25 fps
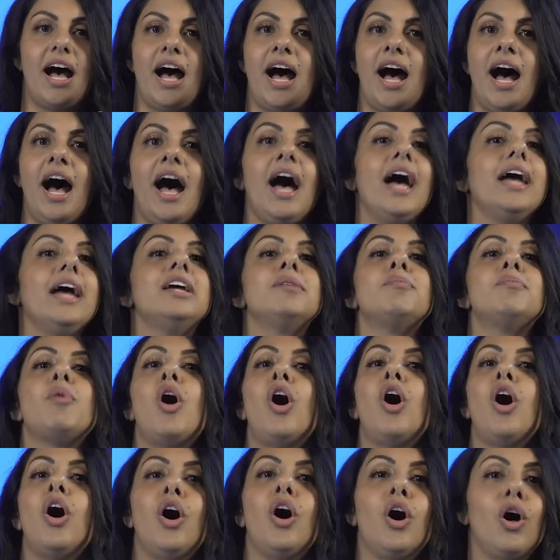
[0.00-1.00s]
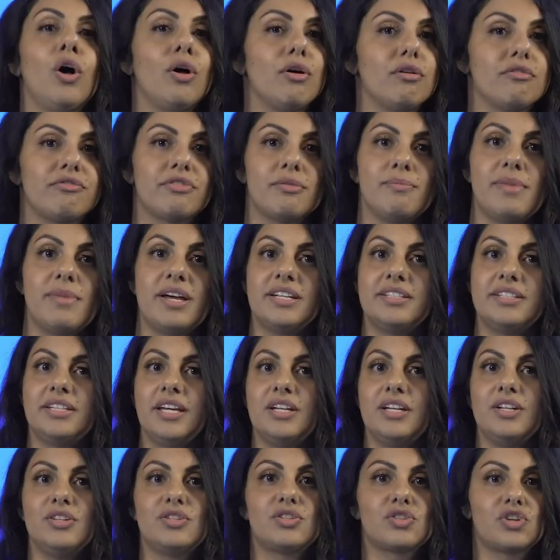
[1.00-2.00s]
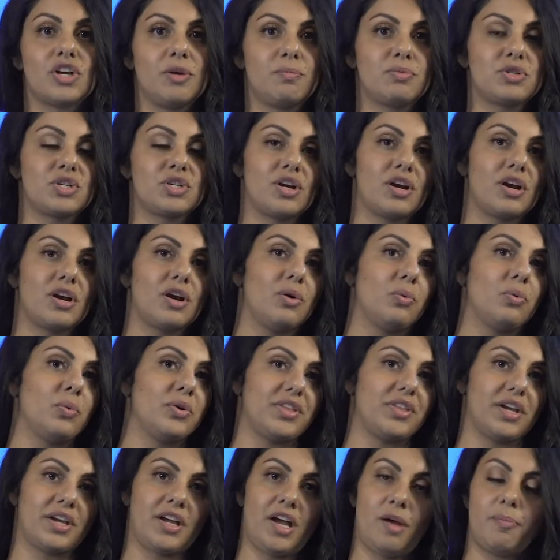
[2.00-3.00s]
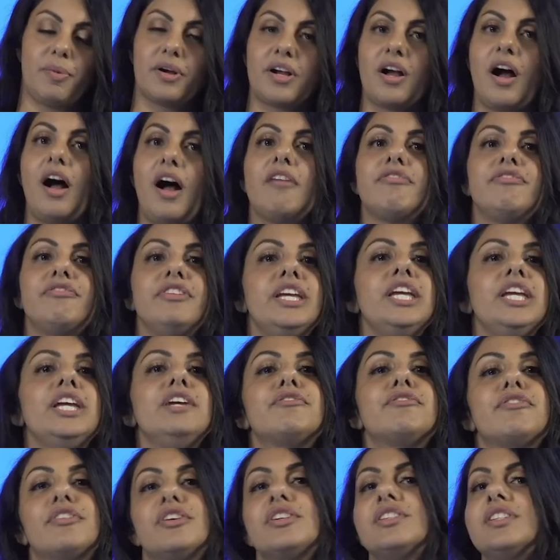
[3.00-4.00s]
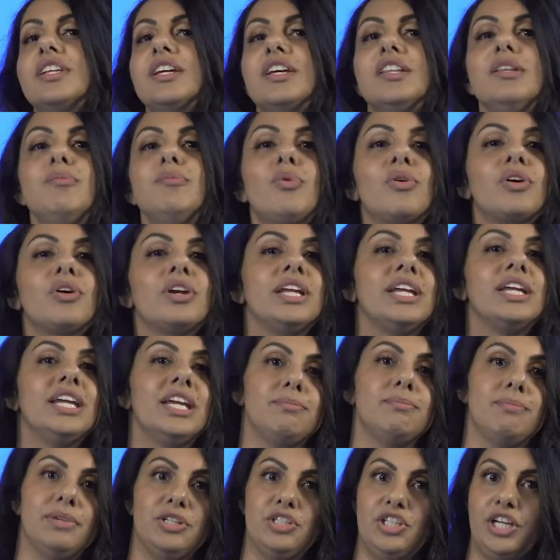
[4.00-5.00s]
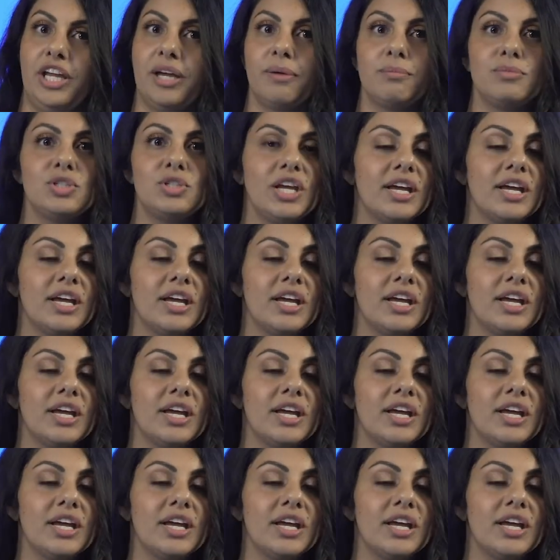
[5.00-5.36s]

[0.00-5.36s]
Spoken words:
I am all for meditating scripture with a cup of coffee first thing in the morning in my jam,